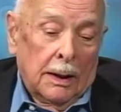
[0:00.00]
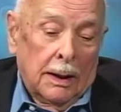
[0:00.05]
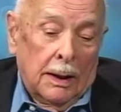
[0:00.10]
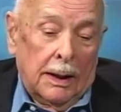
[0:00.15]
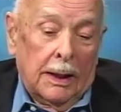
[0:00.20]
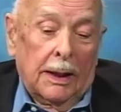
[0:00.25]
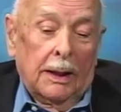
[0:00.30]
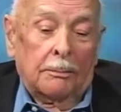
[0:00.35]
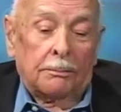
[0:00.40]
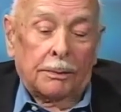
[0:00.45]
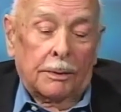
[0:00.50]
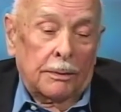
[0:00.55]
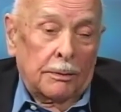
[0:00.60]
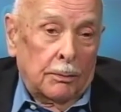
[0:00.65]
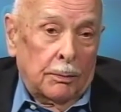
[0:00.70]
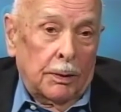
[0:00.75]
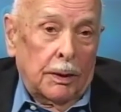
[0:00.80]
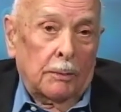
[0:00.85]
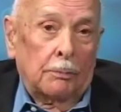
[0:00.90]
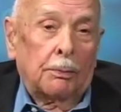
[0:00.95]
happen to
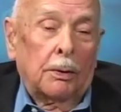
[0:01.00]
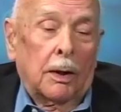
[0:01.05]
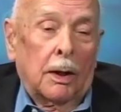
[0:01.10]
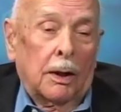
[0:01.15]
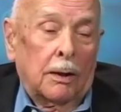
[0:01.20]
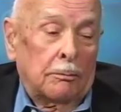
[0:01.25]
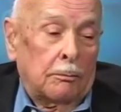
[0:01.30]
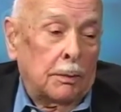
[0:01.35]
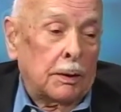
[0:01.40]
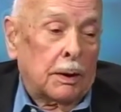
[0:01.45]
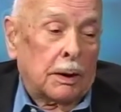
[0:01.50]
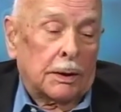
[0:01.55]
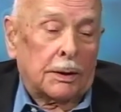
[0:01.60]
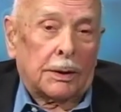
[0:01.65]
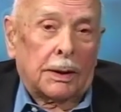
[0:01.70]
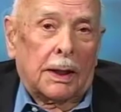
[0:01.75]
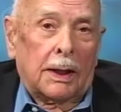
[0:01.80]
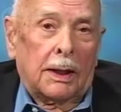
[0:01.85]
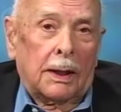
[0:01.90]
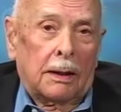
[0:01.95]
be a part of because
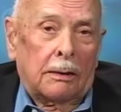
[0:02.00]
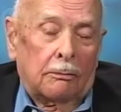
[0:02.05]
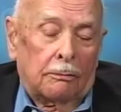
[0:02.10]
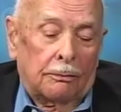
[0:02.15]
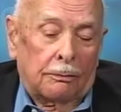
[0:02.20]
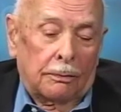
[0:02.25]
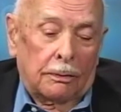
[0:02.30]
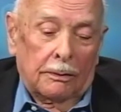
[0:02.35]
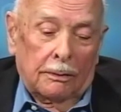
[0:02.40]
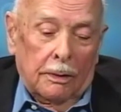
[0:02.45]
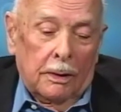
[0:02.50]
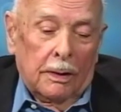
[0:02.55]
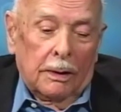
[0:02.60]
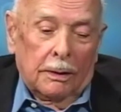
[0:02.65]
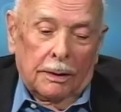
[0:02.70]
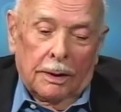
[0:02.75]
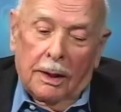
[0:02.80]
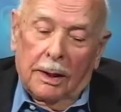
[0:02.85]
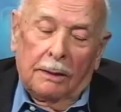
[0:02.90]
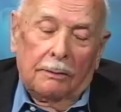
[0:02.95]
I have
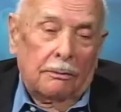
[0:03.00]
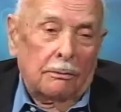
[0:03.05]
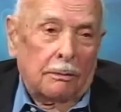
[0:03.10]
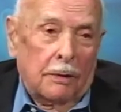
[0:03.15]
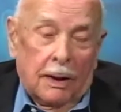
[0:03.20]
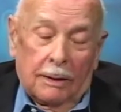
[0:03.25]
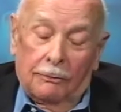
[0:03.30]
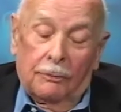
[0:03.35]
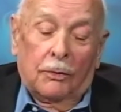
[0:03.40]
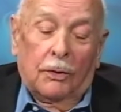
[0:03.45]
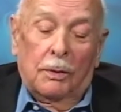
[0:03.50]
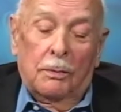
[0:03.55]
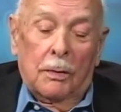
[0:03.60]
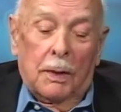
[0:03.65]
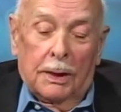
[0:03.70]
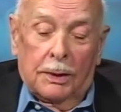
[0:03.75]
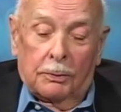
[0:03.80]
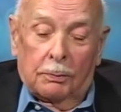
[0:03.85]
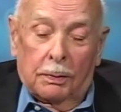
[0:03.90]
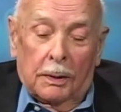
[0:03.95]
not very
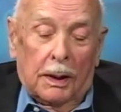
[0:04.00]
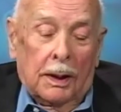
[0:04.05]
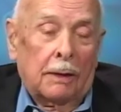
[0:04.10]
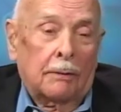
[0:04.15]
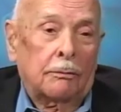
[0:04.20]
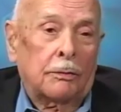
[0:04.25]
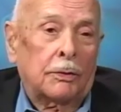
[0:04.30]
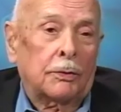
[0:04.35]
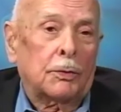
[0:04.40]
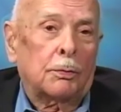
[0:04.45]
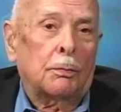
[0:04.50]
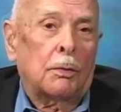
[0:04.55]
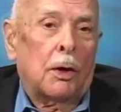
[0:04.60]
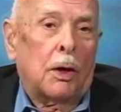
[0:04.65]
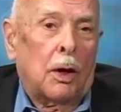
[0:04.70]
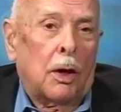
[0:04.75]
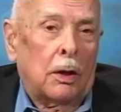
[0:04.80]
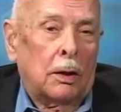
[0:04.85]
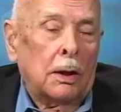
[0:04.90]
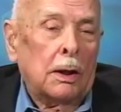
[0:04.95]
much, but I have a
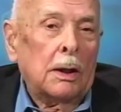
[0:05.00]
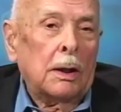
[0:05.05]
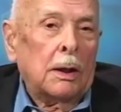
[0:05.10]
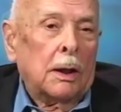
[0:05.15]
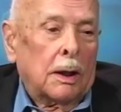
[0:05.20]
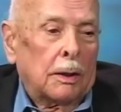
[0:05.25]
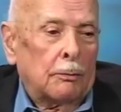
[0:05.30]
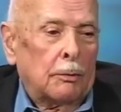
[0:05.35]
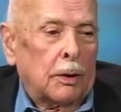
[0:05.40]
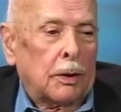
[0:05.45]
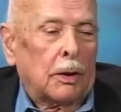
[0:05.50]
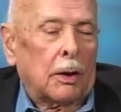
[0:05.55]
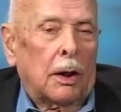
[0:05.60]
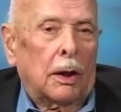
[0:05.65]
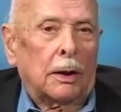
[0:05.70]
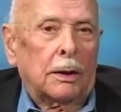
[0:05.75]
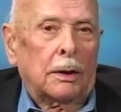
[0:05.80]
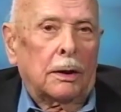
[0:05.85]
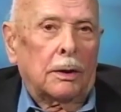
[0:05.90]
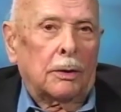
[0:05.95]
small, and we
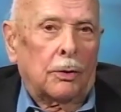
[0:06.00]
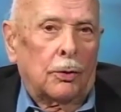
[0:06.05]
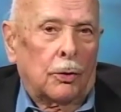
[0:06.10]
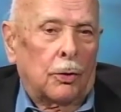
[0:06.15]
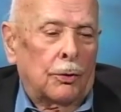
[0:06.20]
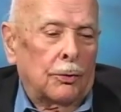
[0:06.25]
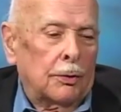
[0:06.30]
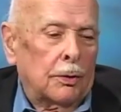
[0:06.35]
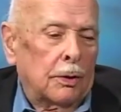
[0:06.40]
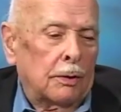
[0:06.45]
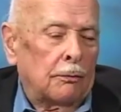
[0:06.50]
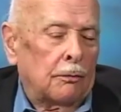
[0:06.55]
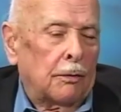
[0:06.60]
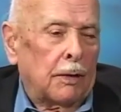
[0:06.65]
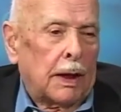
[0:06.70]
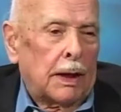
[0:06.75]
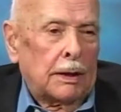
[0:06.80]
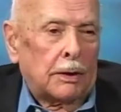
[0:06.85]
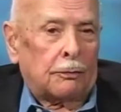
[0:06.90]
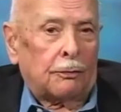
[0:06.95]
call it a donor
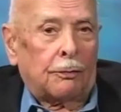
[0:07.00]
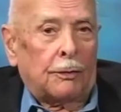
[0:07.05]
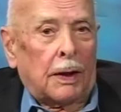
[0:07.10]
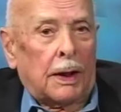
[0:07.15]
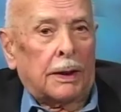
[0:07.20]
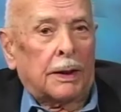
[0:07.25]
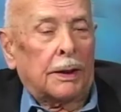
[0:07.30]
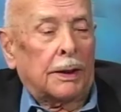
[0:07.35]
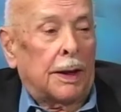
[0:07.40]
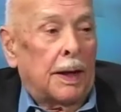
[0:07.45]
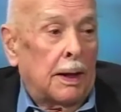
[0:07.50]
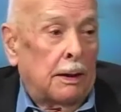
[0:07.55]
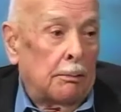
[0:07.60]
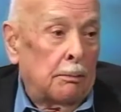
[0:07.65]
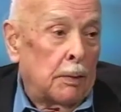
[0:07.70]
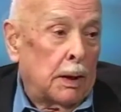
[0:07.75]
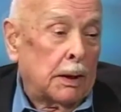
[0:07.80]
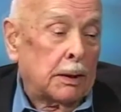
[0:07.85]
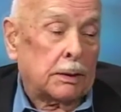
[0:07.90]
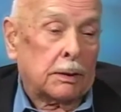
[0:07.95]
advised fund, and that
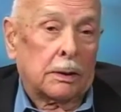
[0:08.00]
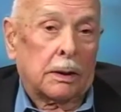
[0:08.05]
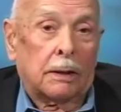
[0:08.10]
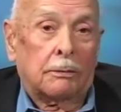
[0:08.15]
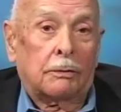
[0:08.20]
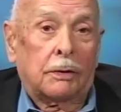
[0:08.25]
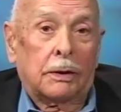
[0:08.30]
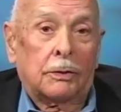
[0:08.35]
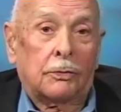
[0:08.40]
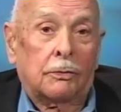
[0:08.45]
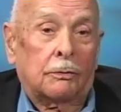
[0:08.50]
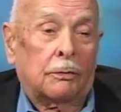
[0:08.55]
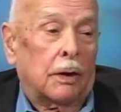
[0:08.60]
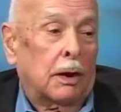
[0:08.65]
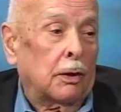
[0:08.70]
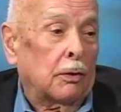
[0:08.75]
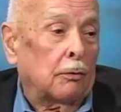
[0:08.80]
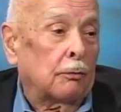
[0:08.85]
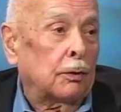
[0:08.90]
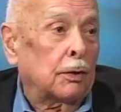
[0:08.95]
makes, I guess you've
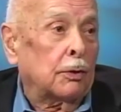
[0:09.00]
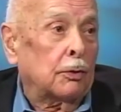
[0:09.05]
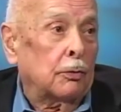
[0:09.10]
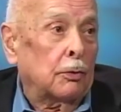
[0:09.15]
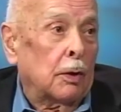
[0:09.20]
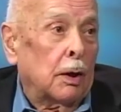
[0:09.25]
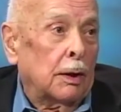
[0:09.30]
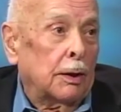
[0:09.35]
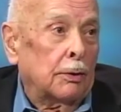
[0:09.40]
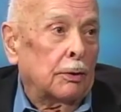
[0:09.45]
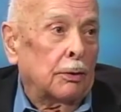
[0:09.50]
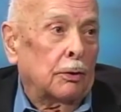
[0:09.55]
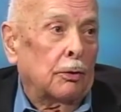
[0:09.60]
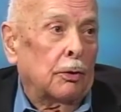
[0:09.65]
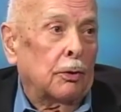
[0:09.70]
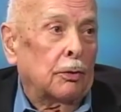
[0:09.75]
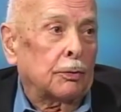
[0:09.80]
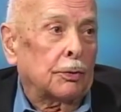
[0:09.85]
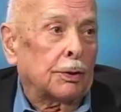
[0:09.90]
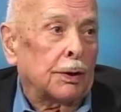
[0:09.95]
got over 200 of
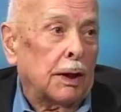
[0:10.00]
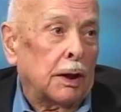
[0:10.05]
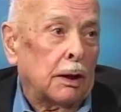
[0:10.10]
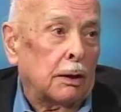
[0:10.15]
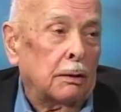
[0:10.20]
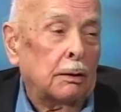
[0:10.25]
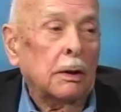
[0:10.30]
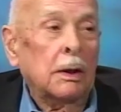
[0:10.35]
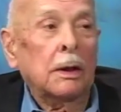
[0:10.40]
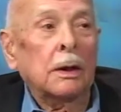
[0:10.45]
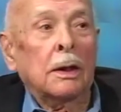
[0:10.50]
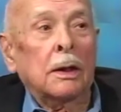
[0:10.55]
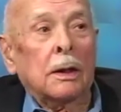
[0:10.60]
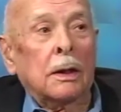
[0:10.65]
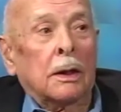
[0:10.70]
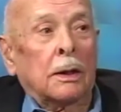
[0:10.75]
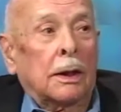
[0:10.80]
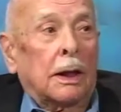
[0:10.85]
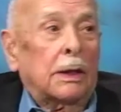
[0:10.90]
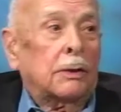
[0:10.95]
those now.
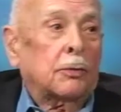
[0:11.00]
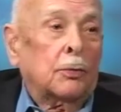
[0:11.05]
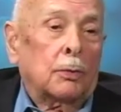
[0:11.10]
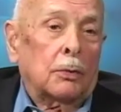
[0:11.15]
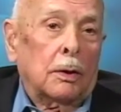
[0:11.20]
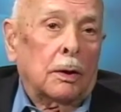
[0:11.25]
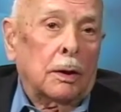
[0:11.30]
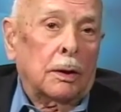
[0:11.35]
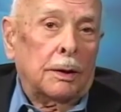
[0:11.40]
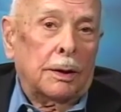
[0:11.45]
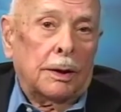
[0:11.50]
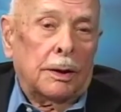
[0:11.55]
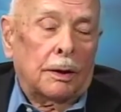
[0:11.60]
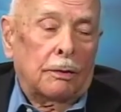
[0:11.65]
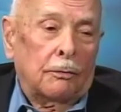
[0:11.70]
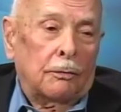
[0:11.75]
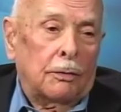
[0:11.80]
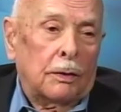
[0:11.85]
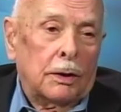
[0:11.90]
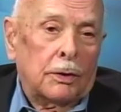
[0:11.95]
That's where an
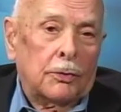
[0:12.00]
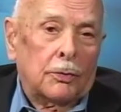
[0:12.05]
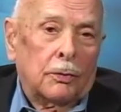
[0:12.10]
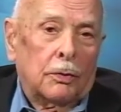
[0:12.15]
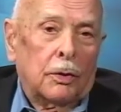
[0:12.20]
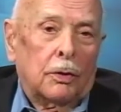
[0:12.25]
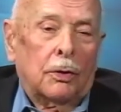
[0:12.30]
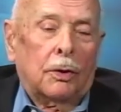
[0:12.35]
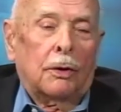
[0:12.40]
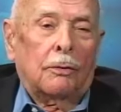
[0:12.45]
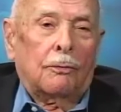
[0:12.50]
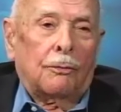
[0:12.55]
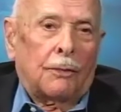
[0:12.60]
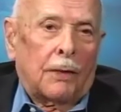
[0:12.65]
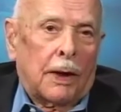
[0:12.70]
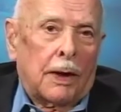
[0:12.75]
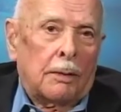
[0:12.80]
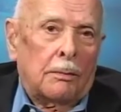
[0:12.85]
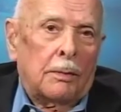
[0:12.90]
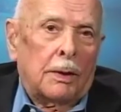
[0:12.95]
individual or a
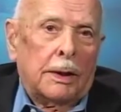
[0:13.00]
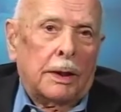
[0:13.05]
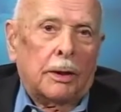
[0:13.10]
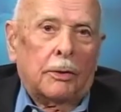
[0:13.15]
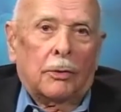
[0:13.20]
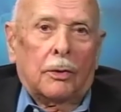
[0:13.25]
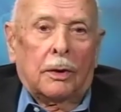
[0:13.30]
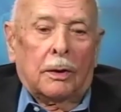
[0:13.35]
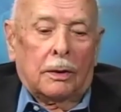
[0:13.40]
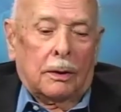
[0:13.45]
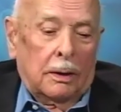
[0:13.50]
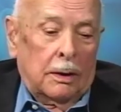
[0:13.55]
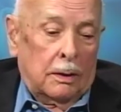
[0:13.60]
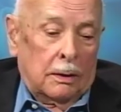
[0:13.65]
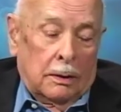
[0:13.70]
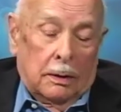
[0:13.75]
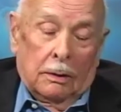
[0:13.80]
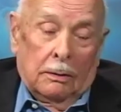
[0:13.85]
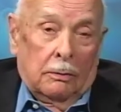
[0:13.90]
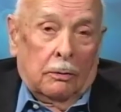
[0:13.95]
family or
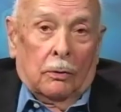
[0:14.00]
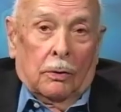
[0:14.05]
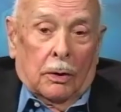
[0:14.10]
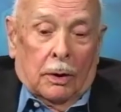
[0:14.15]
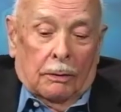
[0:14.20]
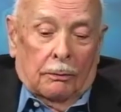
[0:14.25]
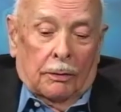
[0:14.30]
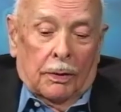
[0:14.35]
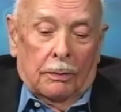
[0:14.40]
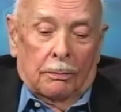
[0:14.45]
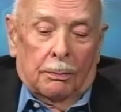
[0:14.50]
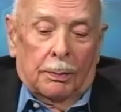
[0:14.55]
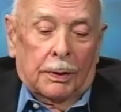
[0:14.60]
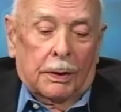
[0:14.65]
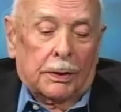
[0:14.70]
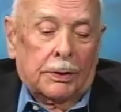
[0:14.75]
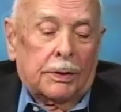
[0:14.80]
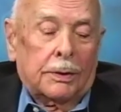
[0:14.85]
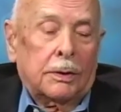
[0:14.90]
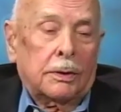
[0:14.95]
even a
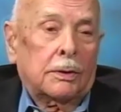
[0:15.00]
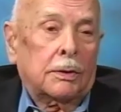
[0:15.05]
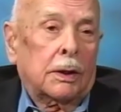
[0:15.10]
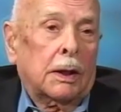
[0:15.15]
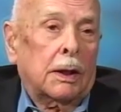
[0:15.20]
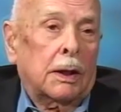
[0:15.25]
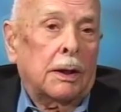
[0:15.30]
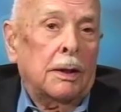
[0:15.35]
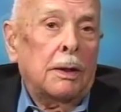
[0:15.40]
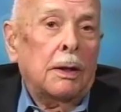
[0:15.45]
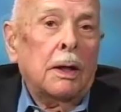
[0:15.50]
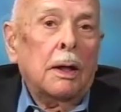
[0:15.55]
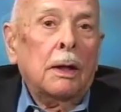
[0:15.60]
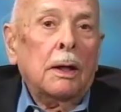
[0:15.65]
business can